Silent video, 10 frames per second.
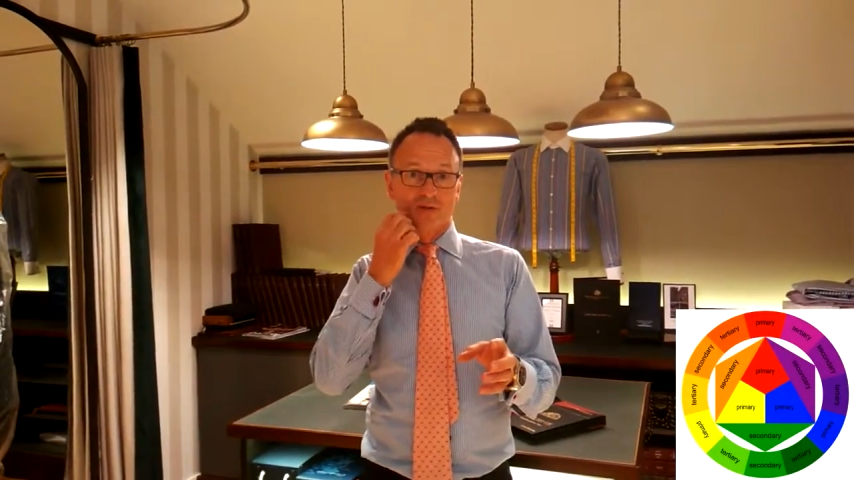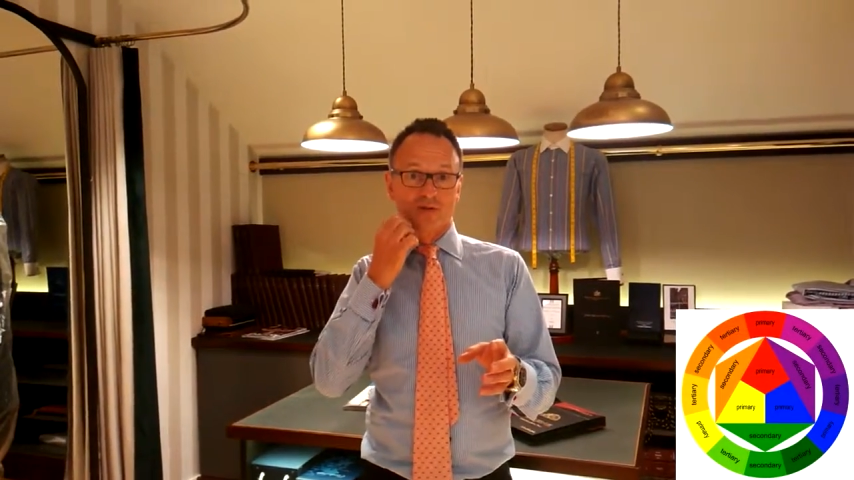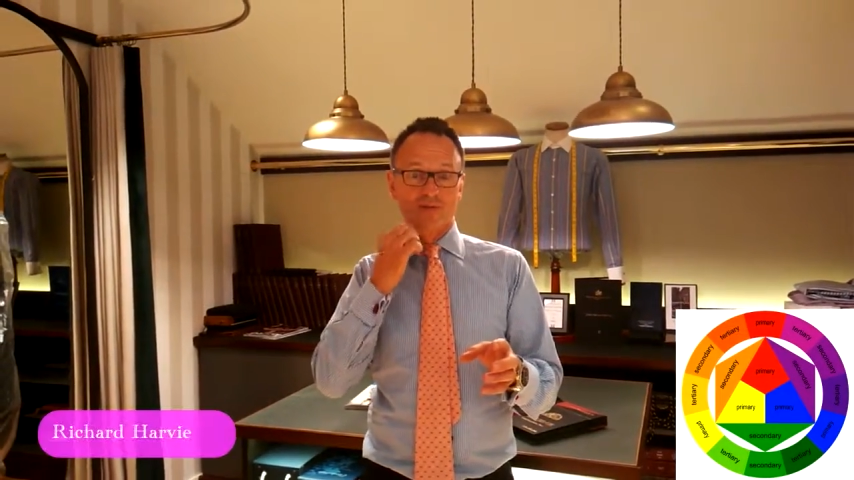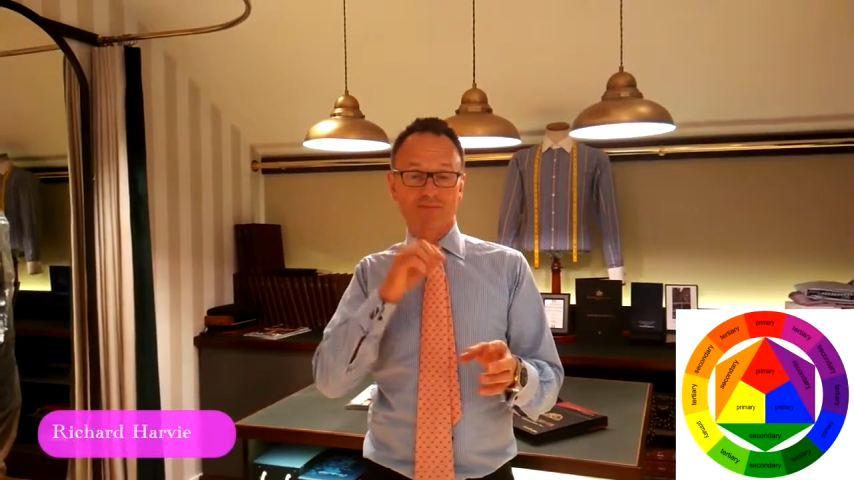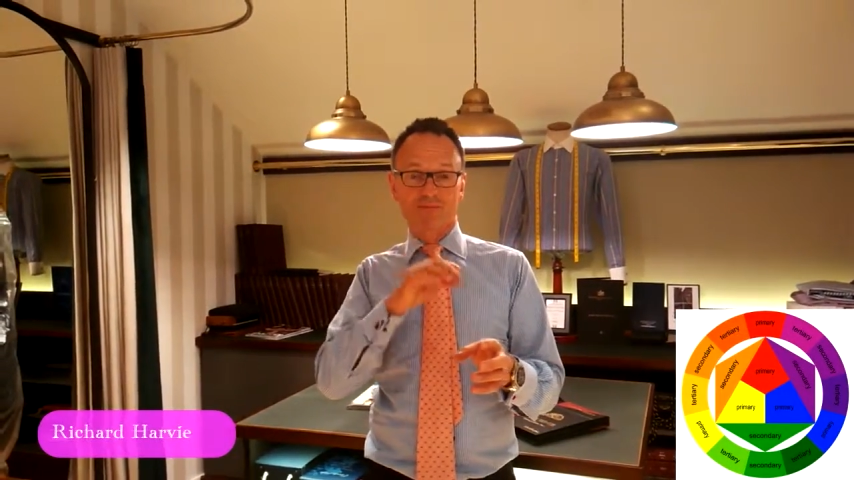
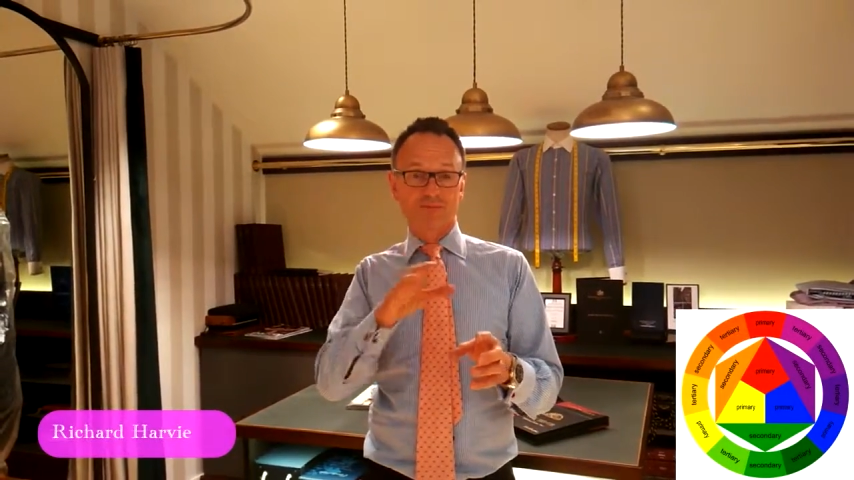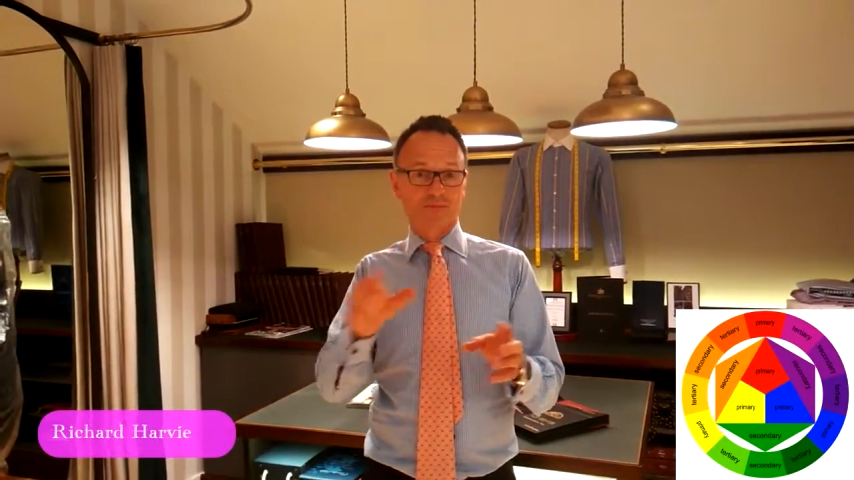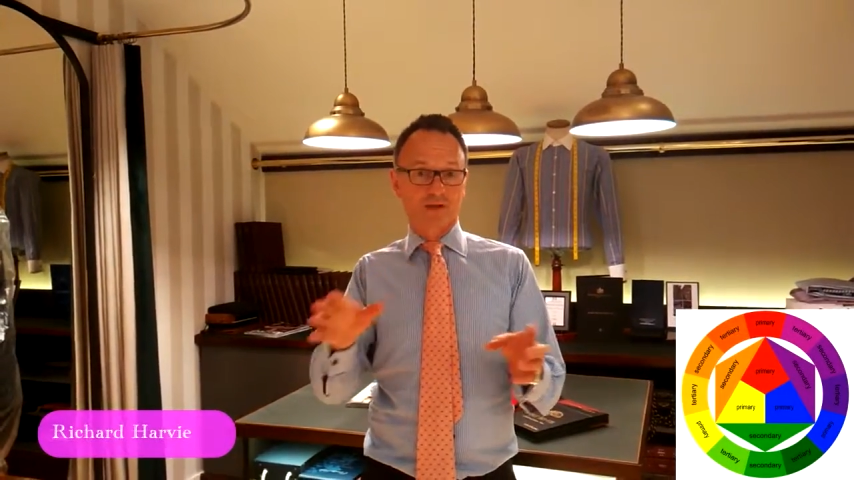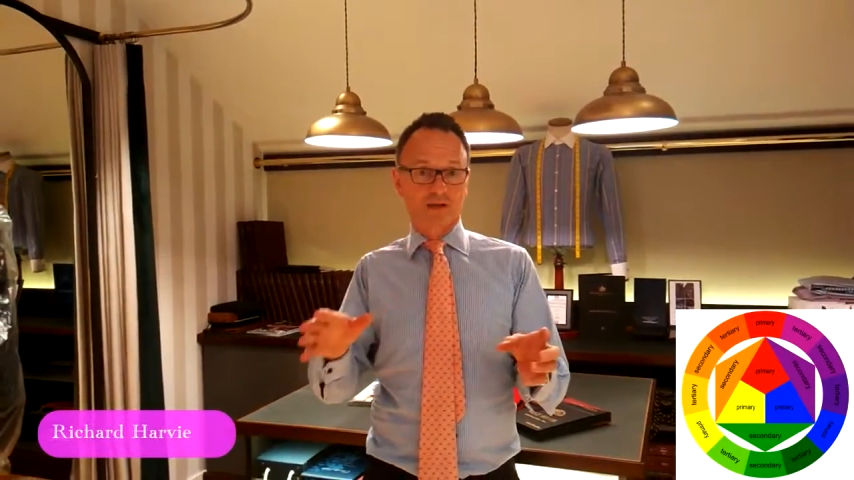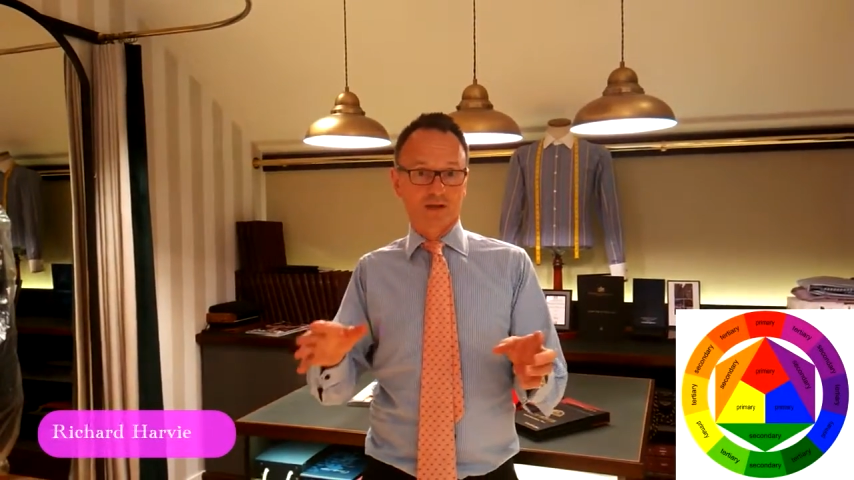good
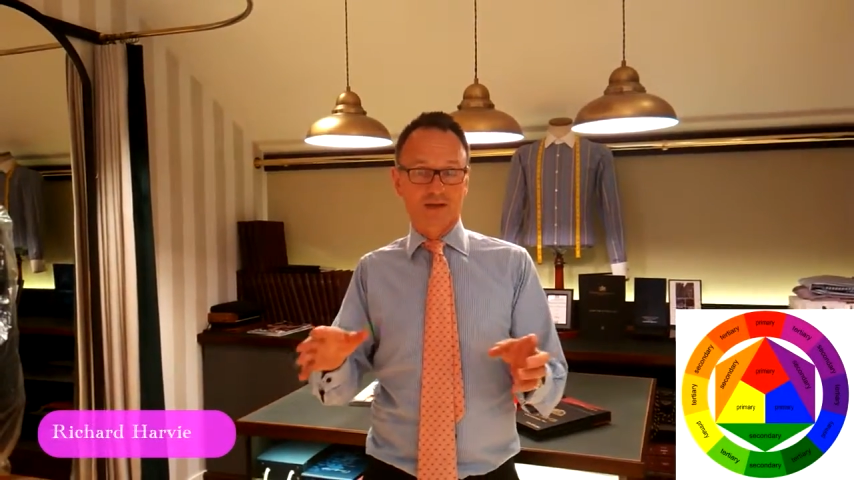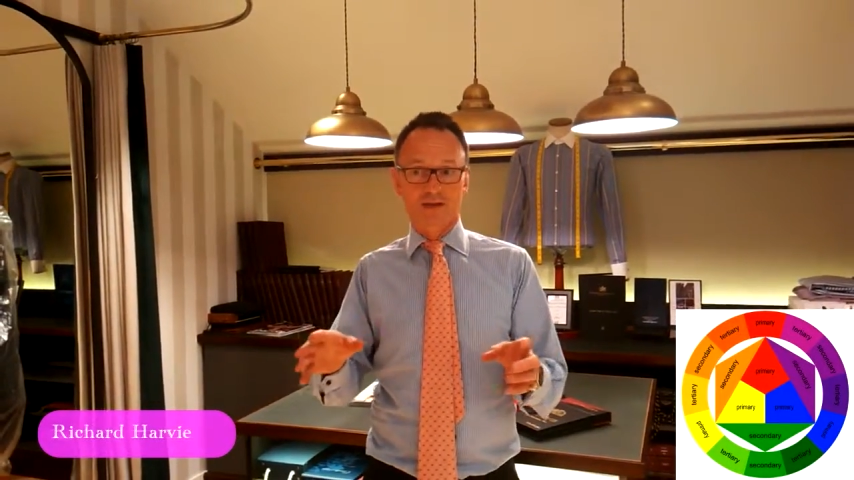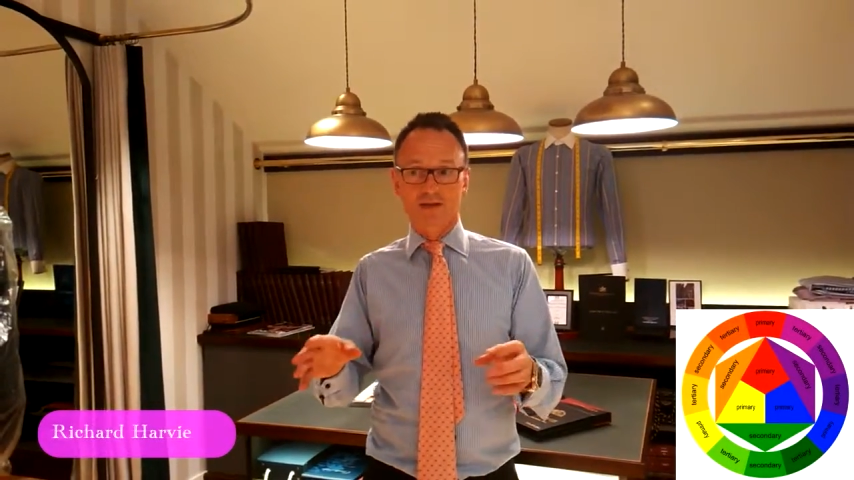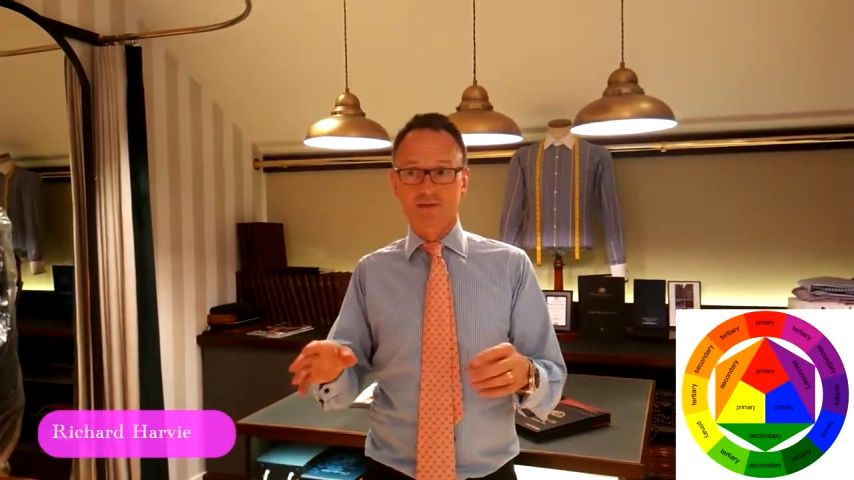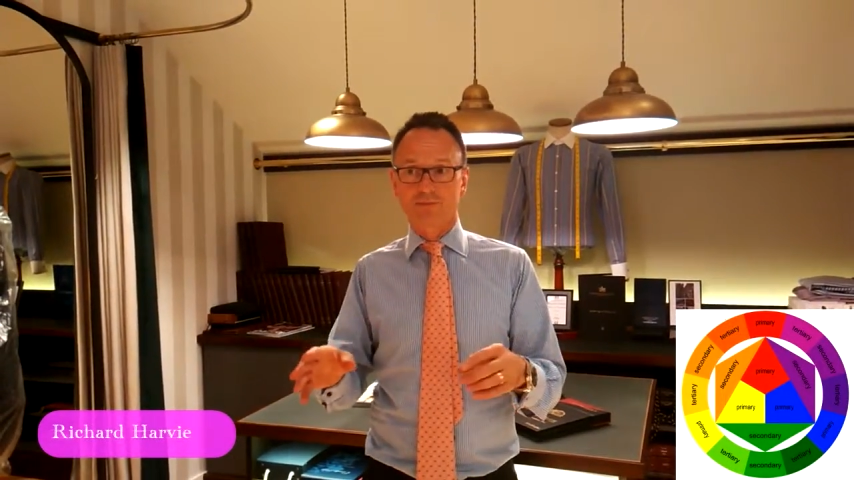
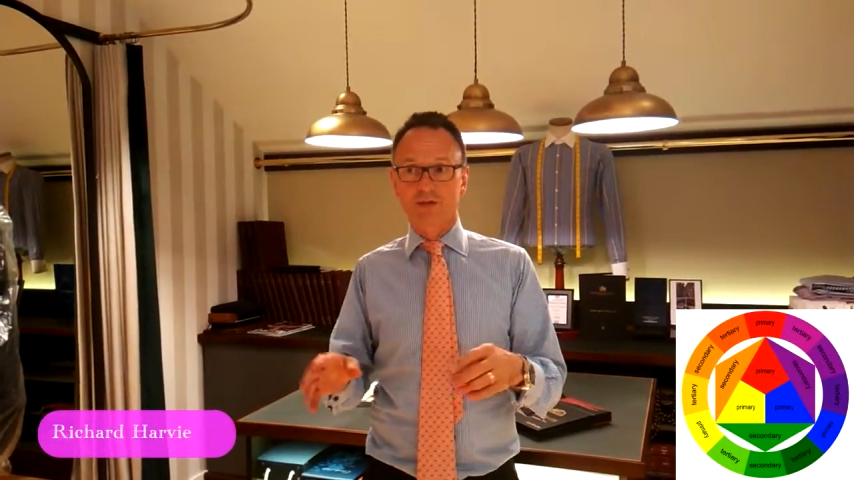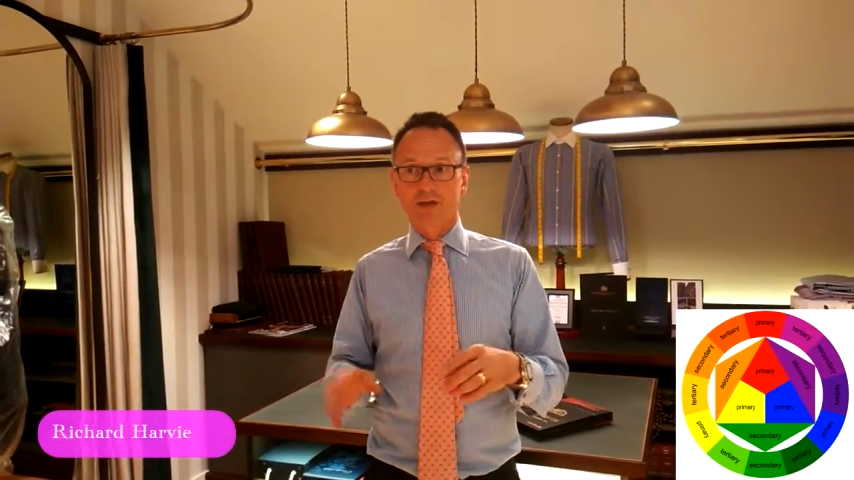system.